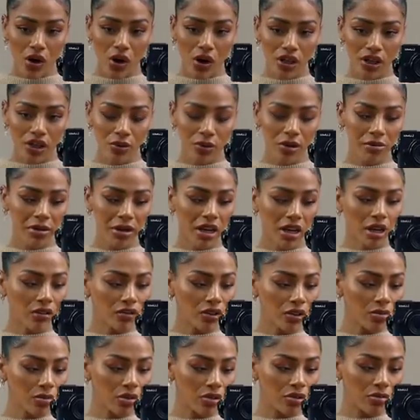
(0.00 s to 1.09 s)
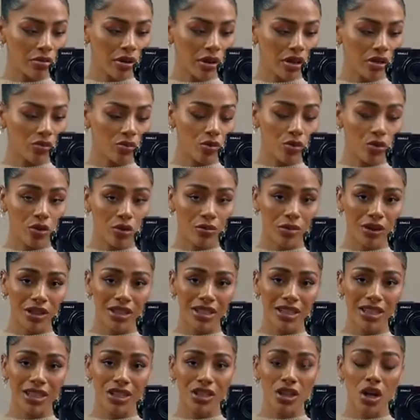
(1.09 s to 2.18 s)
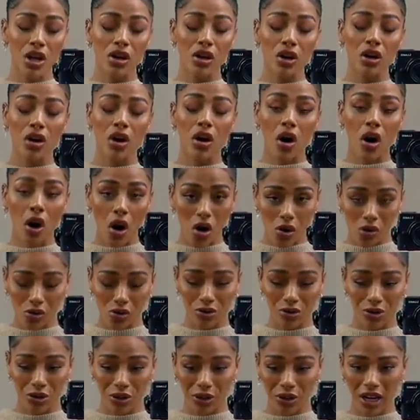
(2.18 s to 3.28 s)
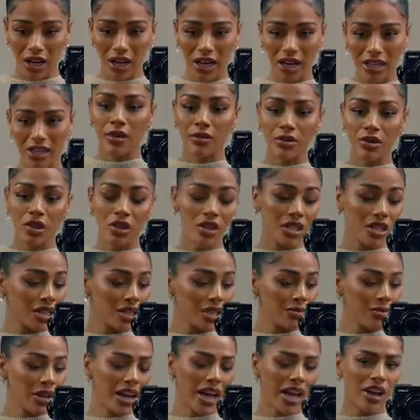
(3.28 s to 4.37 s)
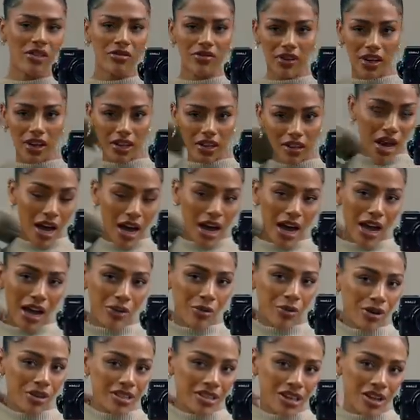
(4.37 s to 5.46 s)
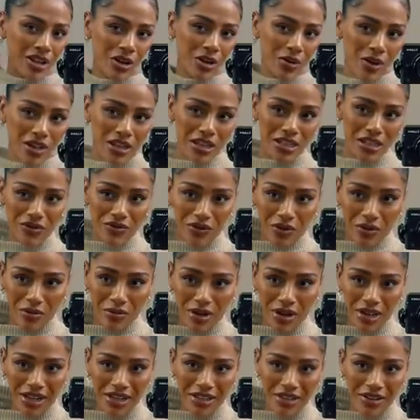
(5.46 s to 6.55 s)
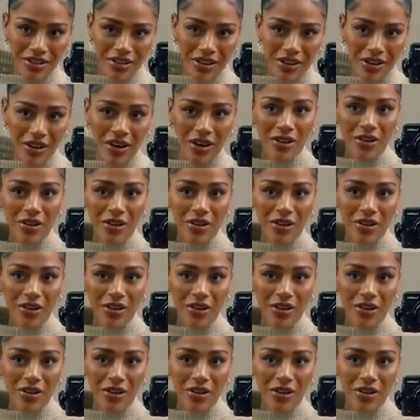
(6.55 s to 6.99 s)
I just want to be comfortable but warm because it is cold, you guys. So this is my outfit. I want to tell you where this is from, but I don't know. Oh,